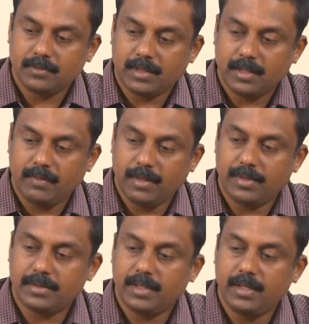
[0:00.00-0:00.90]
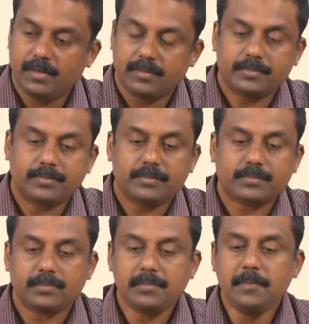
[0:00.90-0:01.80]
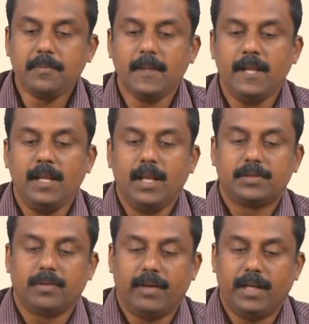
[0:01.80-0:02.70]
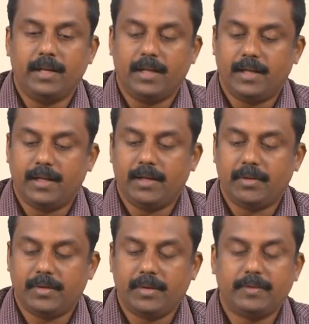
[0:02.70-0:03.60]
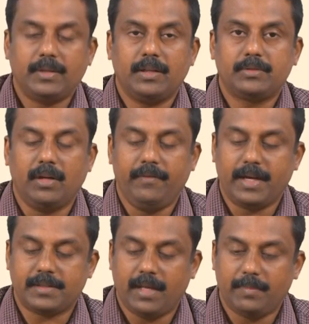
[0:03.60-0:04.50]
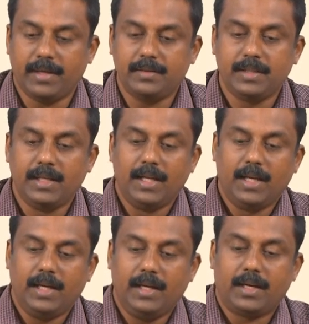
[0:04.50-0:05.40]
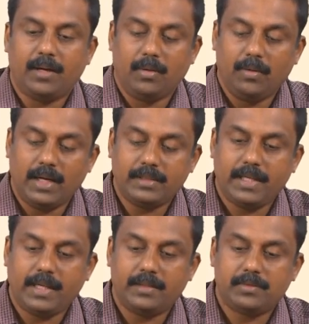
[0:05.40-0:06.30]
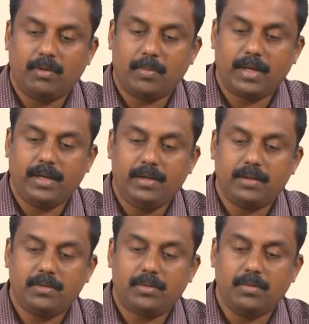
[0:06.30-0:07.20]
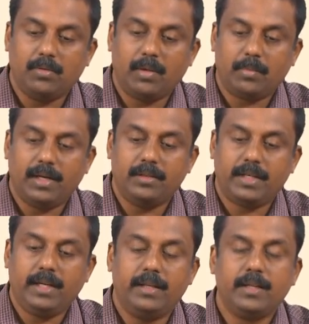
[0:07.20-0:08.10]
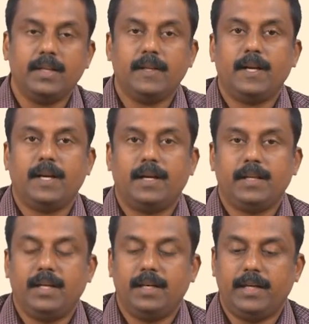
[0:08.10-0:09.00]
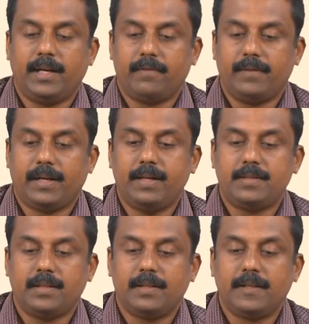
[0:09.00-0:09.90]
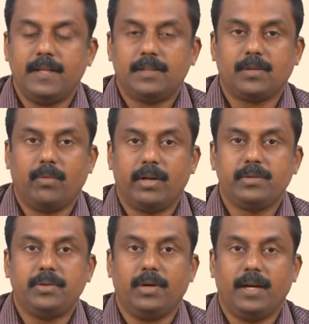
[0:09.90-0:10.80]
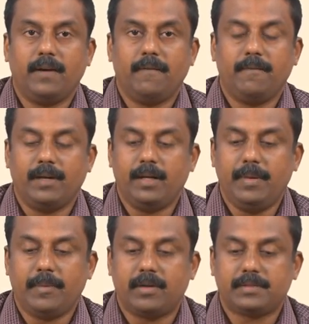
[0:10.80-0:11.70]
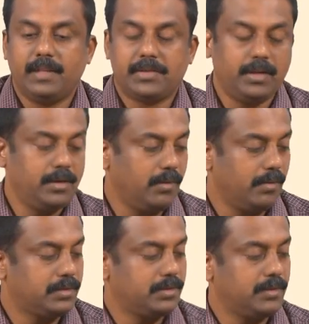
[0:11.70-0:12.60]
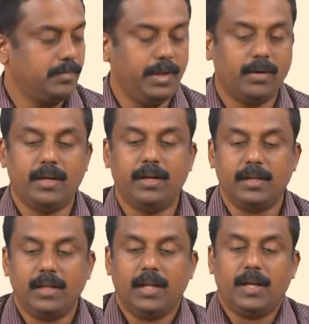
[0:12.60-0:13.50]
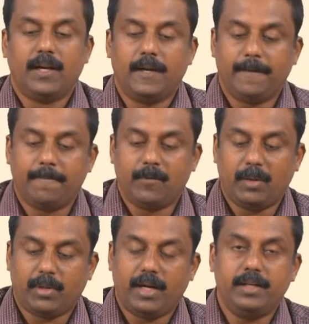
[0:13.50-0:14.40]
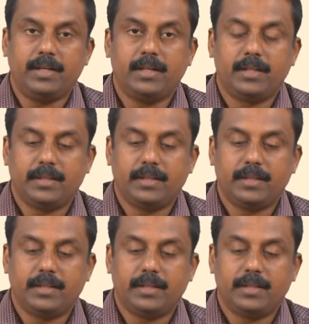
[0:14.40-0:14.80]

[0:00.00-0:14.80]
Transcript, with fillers: okay, 8 percent so, when uh, uh solidification happens and it can go as high as 1.2, 1.3 uh, in delta ferrite. So, once you have uh, aluminum concentration goes beyond 1.2